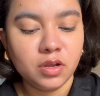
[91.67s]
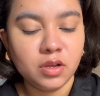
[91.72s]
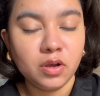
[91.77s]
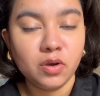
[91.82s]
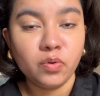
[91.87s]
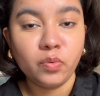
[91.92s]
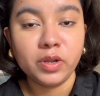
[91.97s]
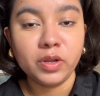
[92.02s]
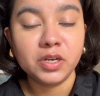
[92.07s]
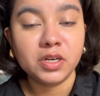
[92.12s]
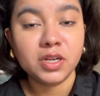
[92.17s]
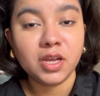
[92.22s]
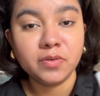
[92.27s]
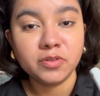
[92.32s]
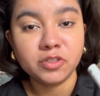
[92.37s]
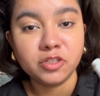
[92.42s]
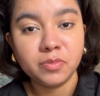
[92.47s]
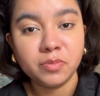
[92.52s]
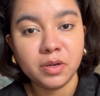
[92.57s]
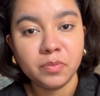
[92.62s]
When it comes
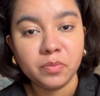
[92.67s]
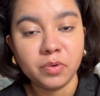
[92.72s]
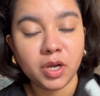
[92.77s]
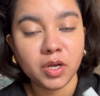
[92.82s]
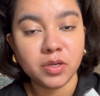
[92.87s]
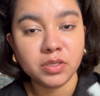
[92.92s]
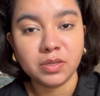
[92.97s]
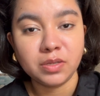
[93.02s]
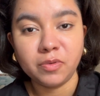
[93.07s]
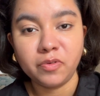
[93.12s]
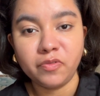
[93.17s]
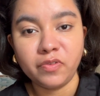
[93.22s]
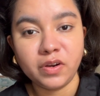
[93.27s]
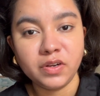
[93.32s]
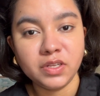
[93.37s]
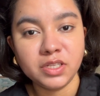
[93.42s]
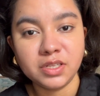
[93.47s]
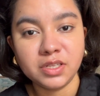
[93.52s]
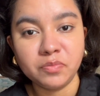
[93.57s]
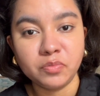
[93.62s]
to my brows, I'm a
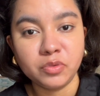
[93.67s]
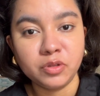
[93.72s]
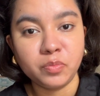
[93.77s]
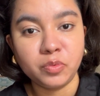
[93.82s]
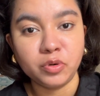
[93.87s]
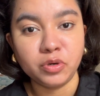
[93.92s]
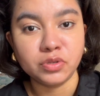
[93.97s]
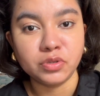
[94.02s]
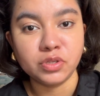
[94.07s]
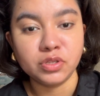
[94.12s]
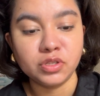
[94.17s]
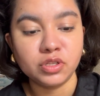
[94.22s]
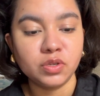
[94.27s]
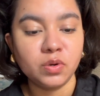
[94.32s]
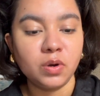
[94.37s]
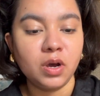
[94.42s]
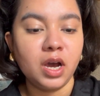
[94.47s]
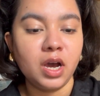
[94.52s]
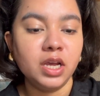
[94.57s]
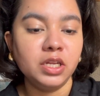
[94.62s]
very simple person,
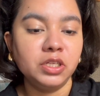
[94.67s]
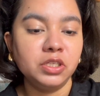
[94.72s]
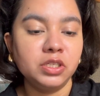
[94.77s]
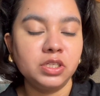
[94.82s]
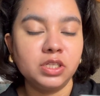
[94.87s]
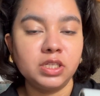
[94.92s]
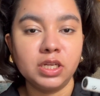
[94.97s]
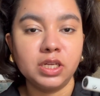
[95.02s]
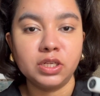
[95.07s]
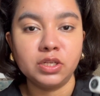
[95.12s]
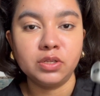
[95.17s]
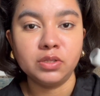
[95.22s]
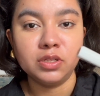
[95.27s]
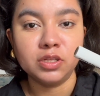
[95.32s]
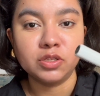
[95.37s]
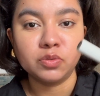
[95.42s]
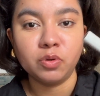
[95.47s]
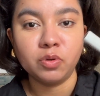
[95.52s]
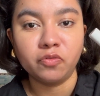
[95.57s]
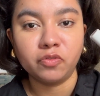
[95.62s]
so I just stick to
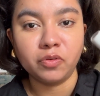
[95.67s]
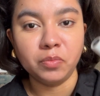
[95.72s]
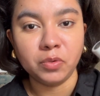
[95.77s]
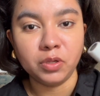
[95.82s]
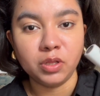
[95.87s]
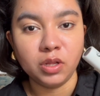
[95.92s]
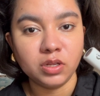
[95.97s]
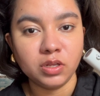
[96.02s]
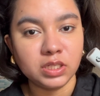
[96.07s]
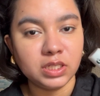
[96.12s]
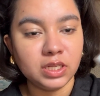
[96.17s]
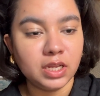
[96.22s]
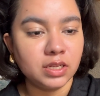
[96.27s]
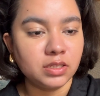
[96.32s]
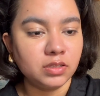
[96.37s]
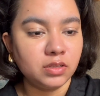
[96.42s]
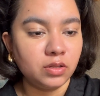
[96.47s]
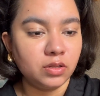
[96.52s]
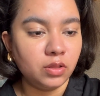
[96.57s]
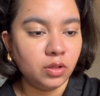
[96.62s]
this one from Glossier. It's
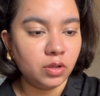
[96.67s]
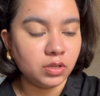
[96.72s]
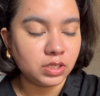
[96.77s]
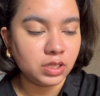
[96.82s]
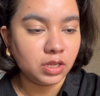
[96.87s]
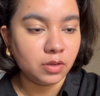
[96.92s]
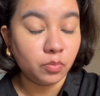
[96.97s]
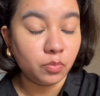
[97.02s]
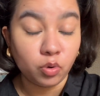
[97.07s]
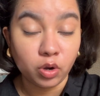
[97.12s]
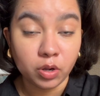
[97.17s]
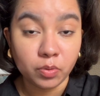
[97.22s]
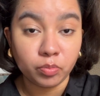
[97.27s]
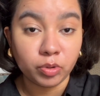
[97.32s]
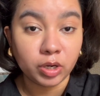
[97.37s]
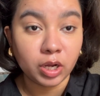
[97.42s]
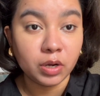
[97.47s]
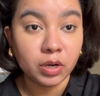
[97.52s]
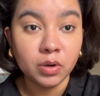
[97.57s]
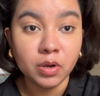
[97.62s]
the Glossier Boy
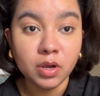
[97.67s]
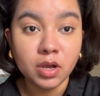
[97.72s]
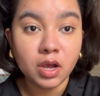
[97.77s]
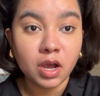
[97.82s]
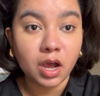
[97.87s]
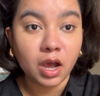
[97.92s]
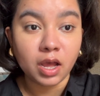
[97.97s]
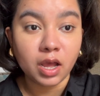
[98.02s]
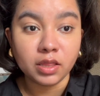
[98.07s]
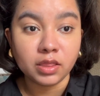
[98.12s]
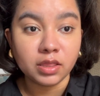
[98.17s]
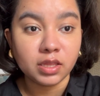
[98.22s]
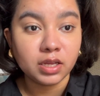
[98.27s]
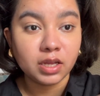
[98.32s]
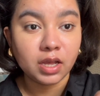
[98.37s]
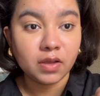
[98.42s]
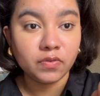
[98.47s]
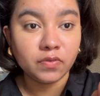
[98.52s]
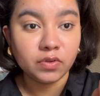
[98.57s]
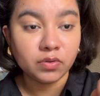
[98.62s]
Brow. I think
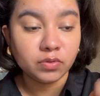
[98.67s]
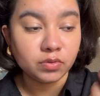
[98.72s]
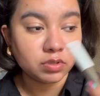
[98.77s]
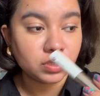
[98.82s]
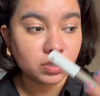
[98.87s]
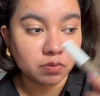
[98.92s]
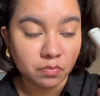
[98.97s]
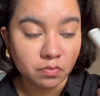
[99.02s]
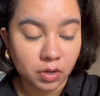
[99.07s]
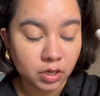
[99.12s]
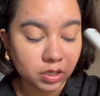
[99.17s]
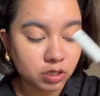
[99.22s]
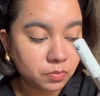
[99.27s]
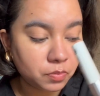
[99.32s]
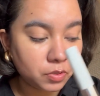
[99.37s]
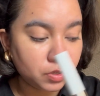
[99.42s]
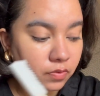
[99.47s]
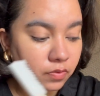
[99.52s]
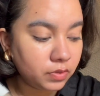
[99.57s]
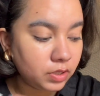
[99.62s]
I've used
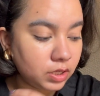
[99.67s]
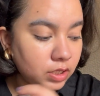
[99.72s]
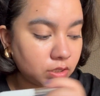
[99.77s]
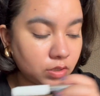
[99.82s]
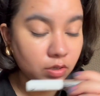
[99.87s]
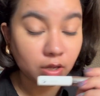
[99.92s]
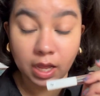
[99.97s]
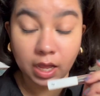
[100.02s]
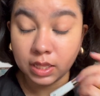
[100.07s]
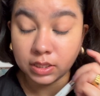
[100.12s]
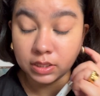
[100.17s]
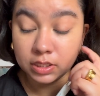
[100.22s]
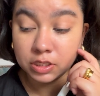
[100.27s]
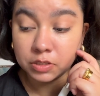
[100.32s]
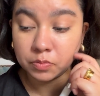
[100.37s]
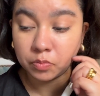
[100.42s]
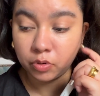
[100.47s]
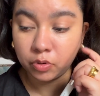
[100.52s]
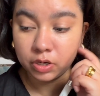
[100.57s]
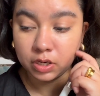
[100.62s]
multiple of these at this
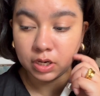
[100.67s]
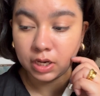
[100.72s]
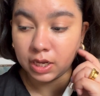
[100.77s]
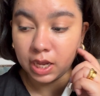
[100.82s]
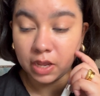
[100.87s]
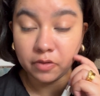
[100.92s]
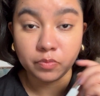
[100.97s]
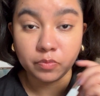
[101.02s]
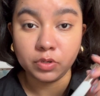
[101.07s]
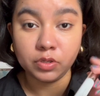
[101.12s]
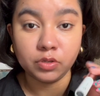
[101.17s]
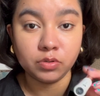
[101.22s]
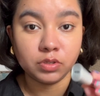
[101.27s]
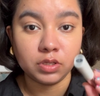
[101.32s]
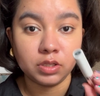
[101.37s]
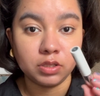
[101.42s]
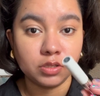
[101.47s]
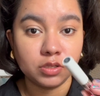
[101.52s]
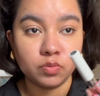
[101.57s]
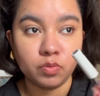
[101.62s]
point. Like, I've been
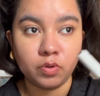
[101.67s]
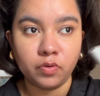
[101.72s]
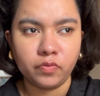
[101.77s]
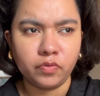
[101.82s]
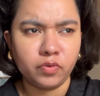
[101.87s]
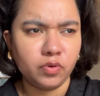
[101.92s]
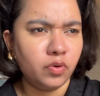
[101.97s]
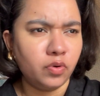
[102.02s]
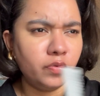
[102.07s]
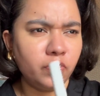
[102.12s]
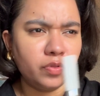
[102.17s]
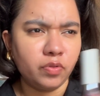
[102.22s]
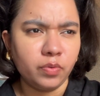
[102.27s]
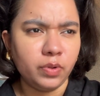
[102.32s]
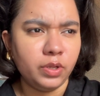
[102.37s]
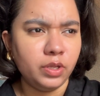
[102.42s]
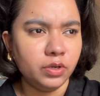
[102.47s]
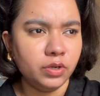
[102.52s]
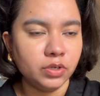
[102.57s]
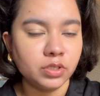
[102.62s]
using this one for over 3
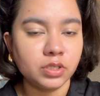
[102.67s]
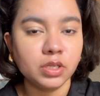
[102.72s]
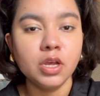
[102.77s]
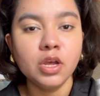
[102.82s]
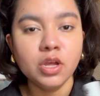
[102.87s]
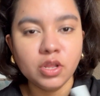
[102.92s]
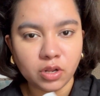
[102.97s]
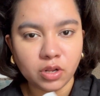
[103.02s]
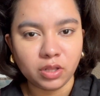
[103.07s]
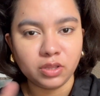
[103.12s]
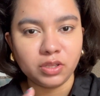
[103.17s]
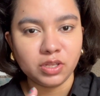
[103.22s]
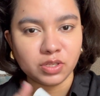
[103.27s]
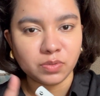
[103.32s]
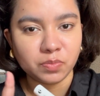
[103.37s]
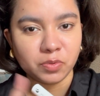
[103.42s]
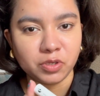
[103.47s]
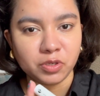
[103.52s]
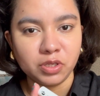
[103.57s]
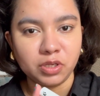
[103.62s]
years. Not this
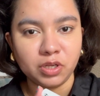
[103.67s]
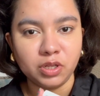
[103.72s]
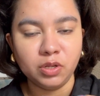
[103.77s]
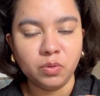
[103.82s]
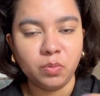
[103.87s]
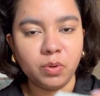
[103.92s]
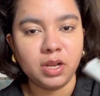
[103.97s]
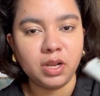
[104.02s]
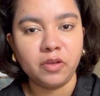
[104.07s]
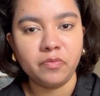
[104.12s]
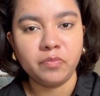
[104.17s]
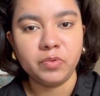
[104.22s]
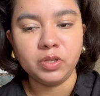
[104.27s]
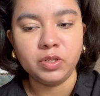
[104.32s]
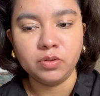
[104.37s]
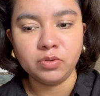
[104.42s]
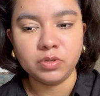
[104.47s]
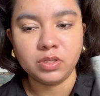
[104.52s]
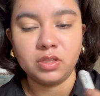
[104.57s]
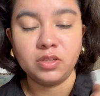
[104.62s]
particular one. I've been
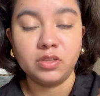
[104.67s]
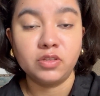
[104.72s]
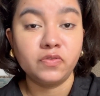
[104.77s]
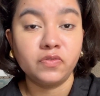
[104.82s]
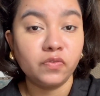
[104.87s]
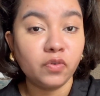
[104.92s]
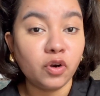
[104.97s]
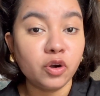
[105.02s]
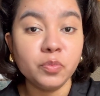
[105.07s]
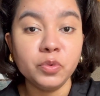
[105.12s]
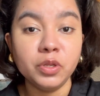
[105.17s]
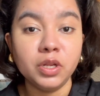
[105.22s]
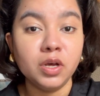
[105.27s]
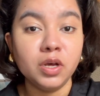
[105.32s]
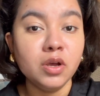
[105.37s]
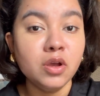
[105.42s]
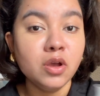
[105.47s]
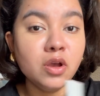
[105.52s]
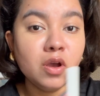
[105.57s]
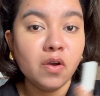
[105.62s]
using this formula
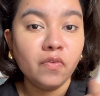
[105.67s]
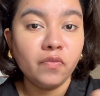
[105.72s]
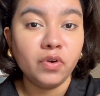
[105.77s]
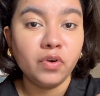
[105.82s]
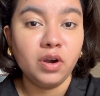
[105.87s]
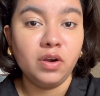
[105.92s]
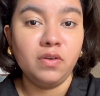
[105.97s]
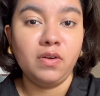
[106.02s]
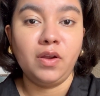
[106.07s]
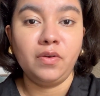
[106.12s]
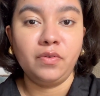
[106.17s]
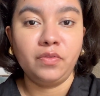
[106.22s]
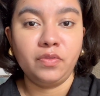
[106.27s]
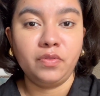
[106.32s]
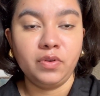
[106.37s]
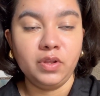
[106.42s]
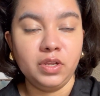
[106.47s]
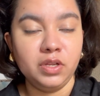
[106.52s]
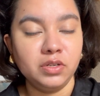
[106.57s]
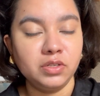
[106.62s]
for around
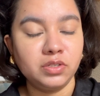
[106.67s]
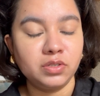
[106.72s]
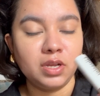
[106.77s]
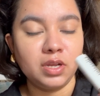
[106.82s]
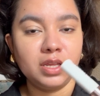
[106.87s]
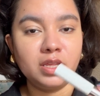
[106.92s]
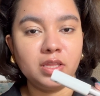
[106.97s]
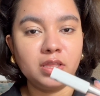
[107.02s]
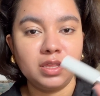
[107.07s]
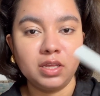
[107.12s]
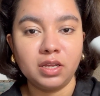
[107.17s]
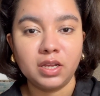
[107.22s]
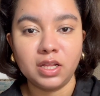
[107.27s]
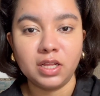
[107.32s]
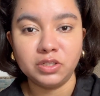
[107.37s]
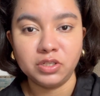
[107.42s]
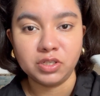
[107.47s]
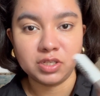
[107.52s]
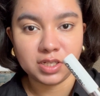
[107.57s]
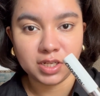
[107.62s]
3 years, so I think I'll
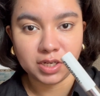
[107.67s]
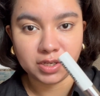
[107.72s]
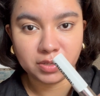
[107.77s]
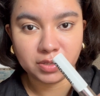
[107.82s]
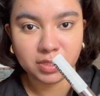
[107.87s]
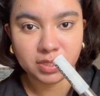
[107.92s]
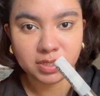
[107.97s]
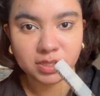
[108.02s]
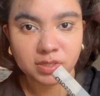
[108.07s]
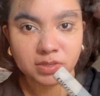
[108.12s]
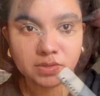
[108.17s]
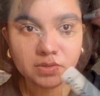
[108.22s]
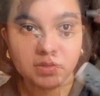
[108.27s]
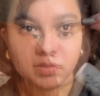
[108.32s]
just stick to this.